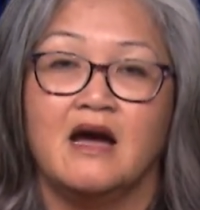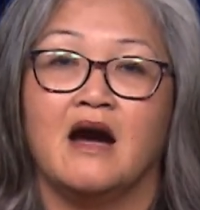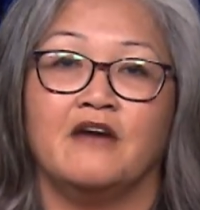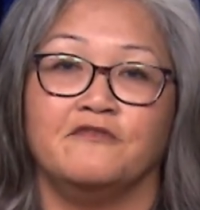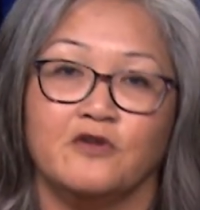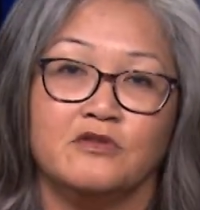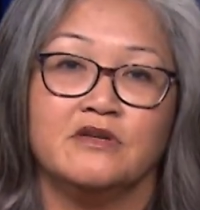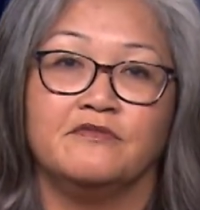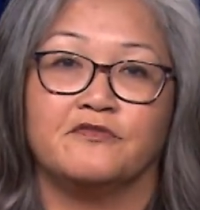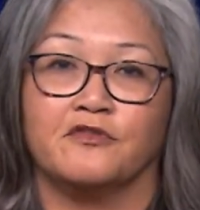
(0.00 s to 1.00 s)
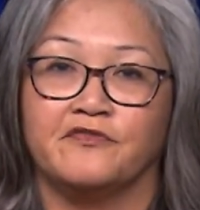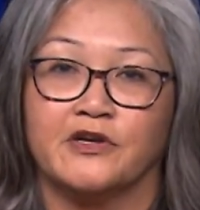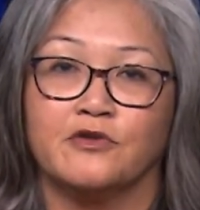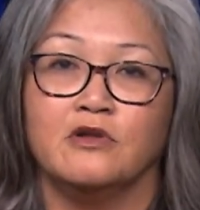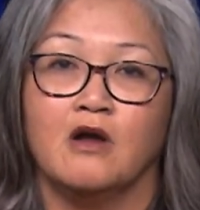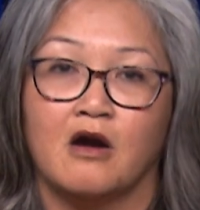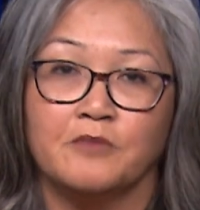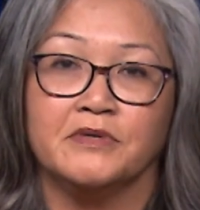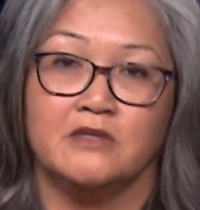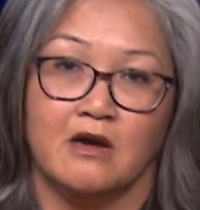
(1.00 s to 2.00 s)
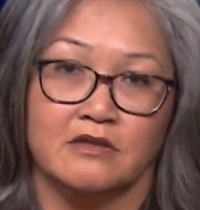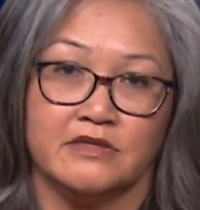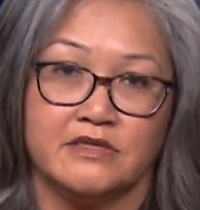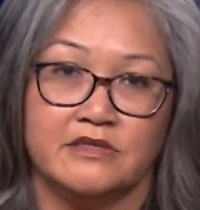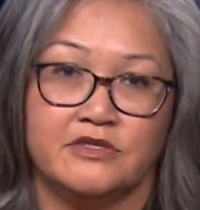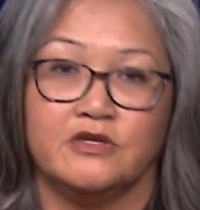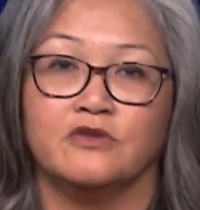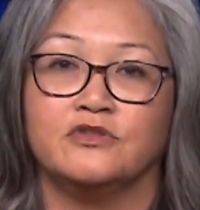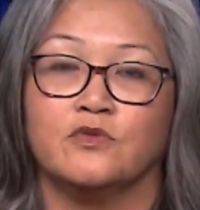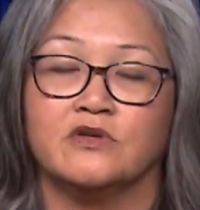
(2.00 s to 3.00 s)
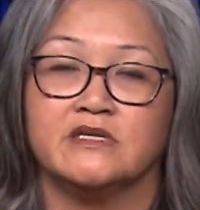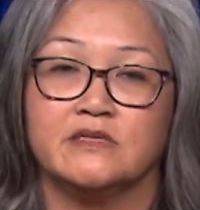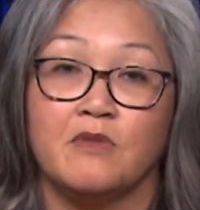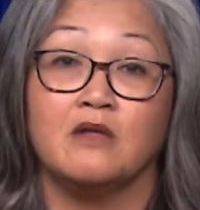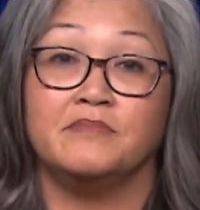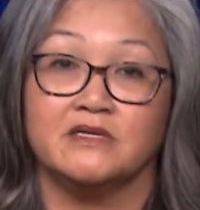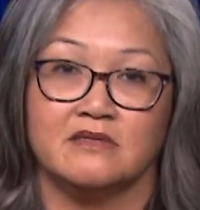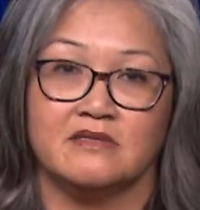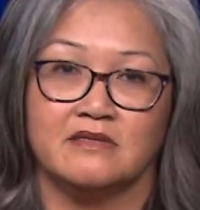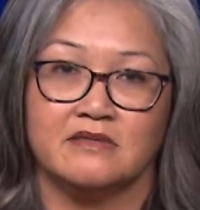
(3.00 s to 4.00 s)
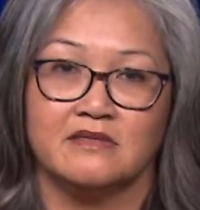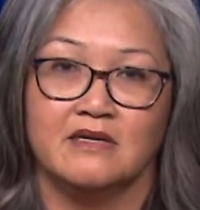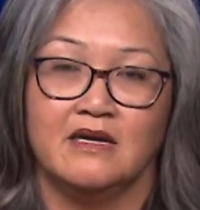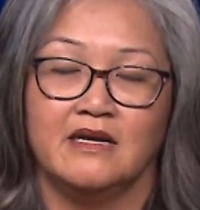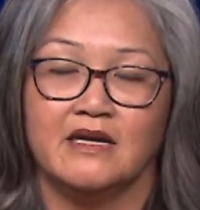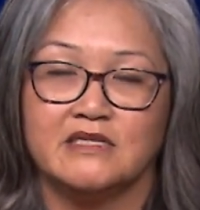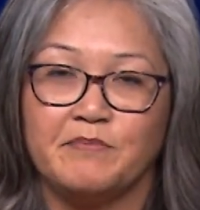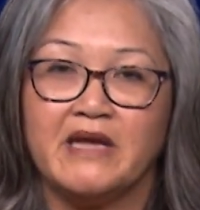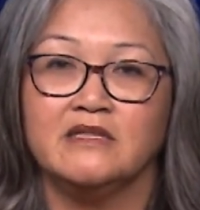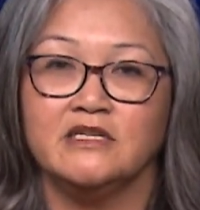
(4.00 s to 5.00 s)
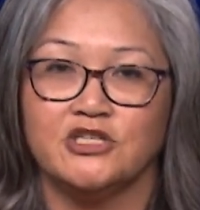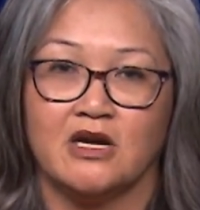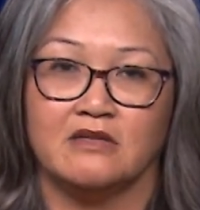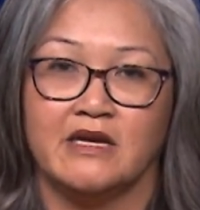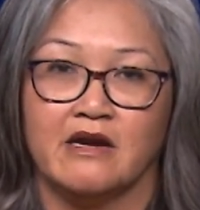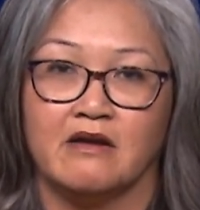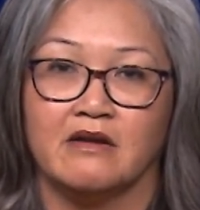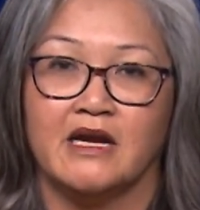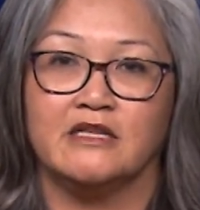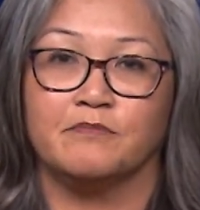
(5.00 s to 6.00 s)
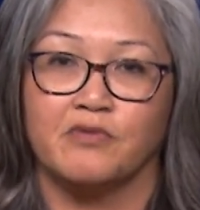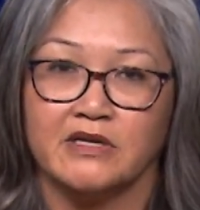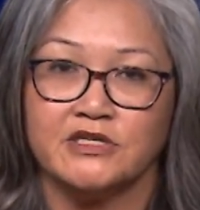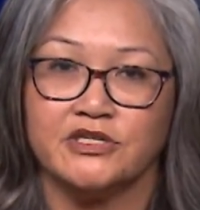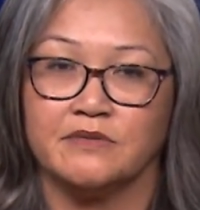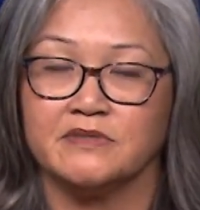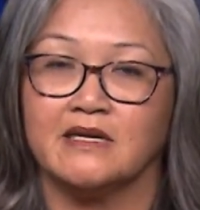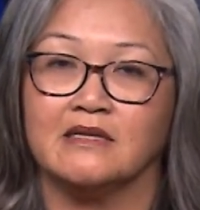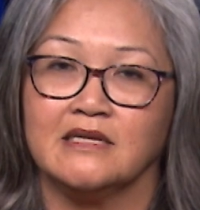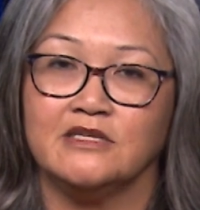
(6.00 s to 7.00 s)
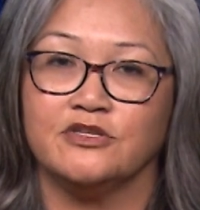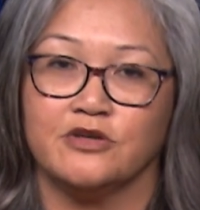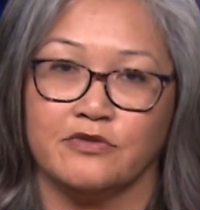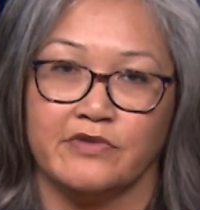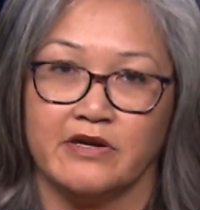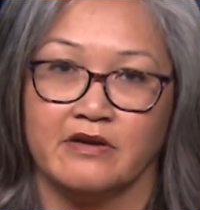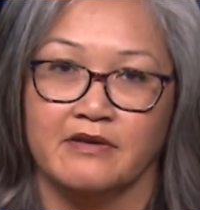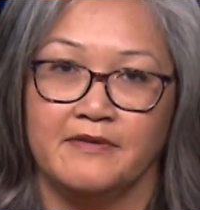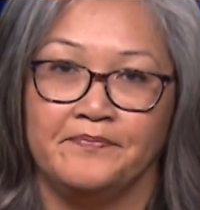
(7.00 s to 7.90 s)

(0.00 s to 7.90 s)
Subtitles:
I voted for federal ARPA dollars to go towards small businesses, expanding childcare and apprenticeships that lead to career.